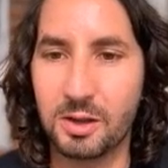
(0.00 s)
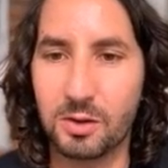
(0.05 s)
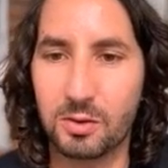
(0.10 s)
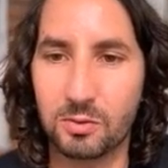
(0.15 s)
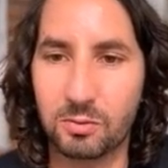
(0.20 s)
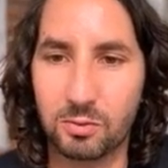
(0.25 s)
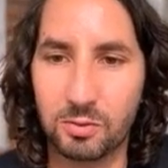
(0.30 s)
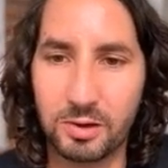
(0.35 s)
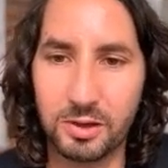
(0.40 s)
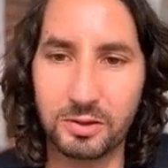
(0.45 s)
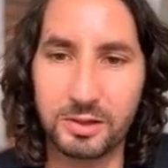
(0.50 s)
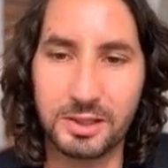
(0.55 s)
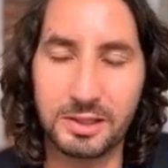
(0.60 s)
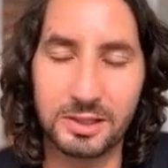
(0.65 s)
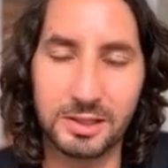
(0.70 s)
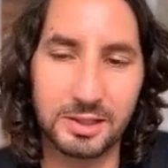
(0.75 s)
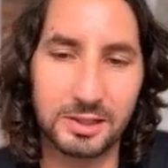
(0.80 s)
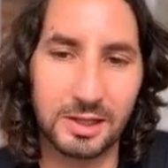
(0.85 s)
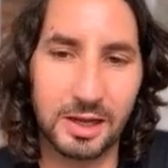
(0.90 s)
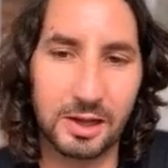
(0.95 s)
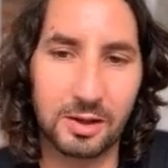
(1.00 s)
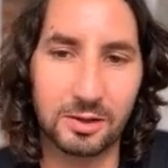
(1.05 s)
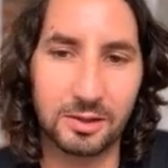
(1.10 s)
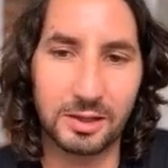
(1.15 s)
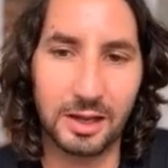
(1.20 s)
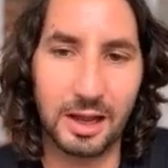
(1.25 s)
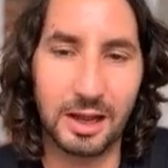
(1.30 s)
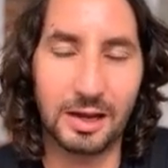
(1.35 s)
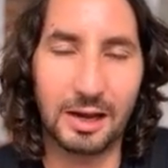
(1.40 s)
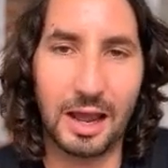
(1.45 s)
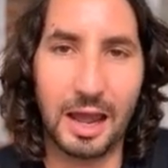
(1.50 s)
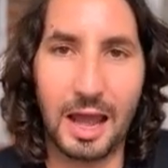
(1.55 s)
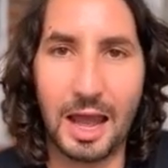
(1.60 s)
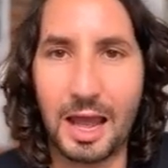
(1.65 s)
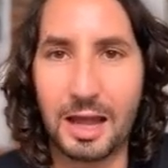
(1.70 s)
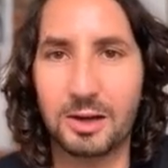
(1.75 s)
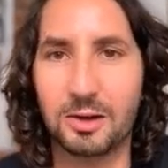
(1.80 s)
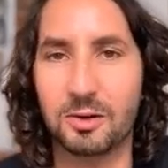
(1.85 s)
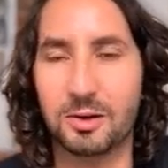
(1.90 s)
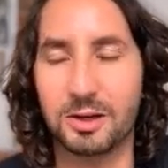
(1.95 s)
detailed and
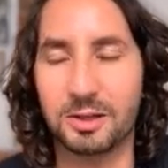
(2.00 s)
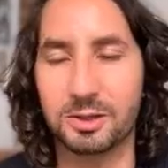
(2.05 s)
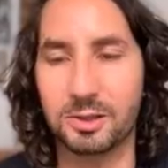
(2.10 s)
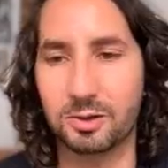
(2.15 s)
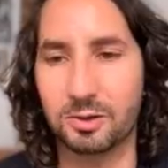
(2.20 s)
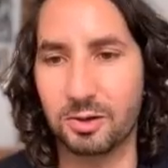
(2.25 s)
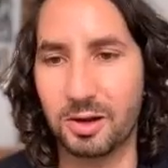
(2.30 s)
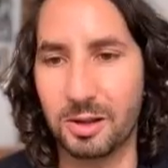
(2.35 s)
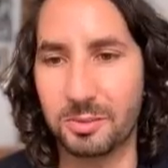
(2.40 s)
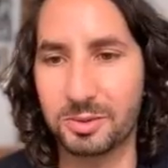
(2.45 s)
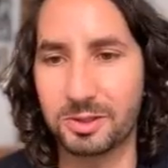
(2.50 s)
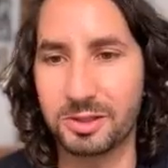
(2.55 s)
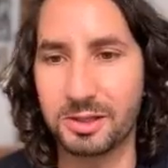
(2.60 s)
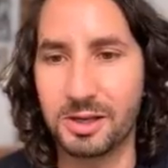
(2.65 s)
accurate scripts.